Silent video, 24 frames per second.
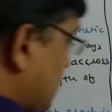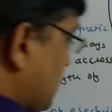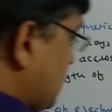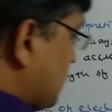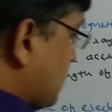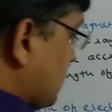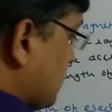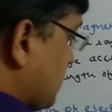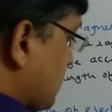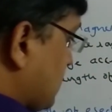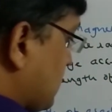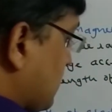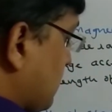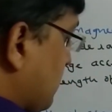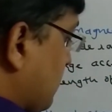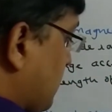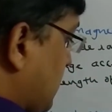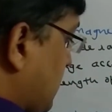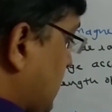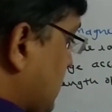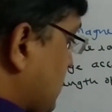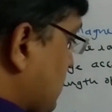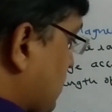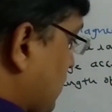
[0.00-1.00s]
is the
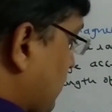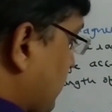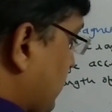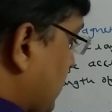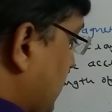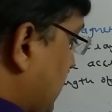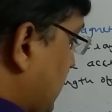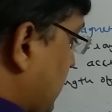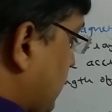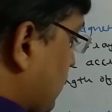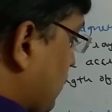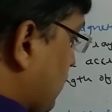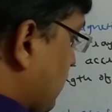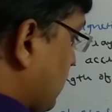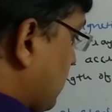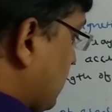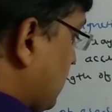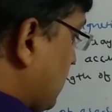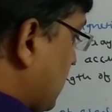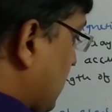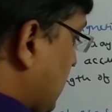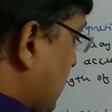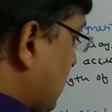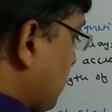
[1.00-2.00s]
mass of electron.
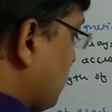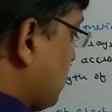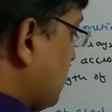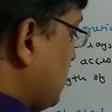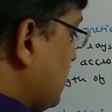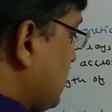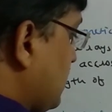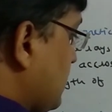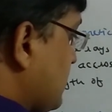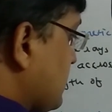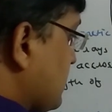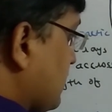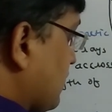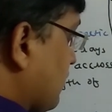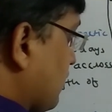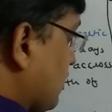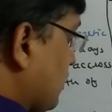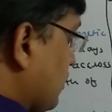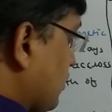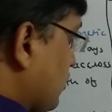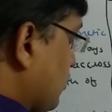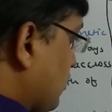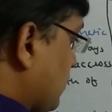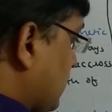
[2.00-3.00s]
Me is equal to
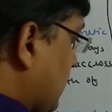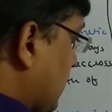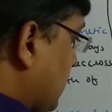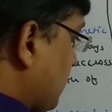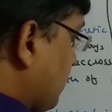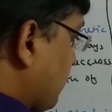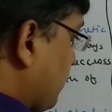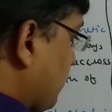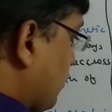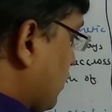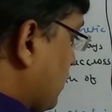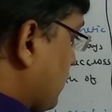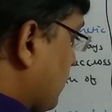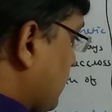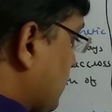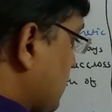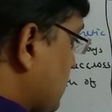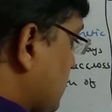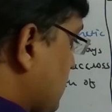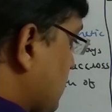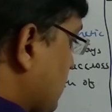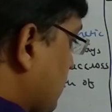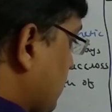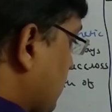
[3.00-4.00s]

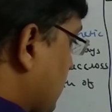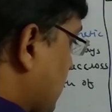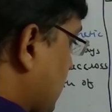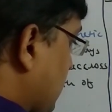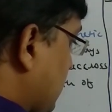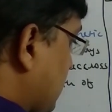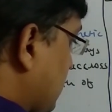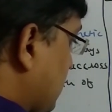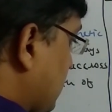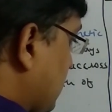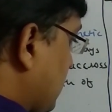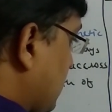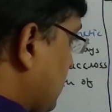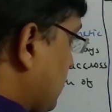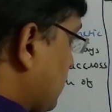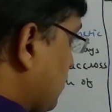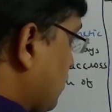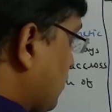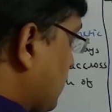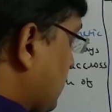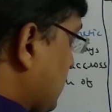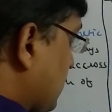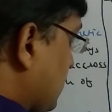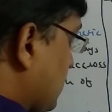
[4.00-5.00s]
9.109 into
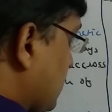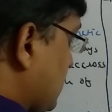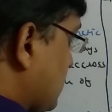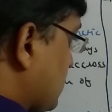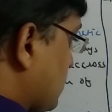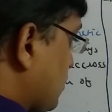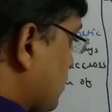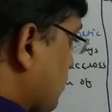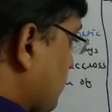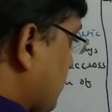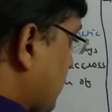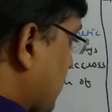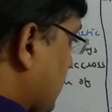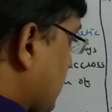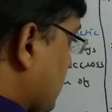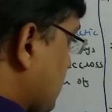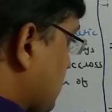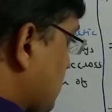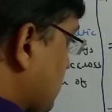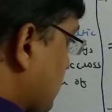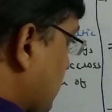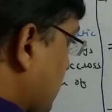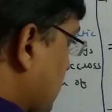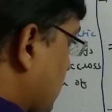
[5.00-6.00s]
10 raised to minus
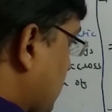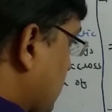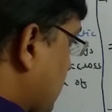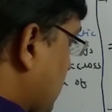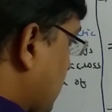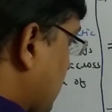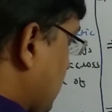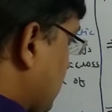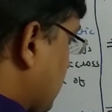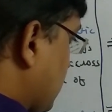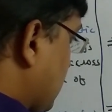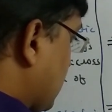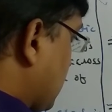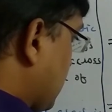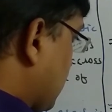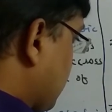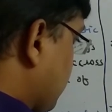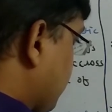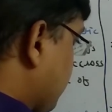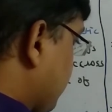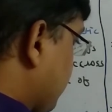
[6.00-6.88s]
28 gram.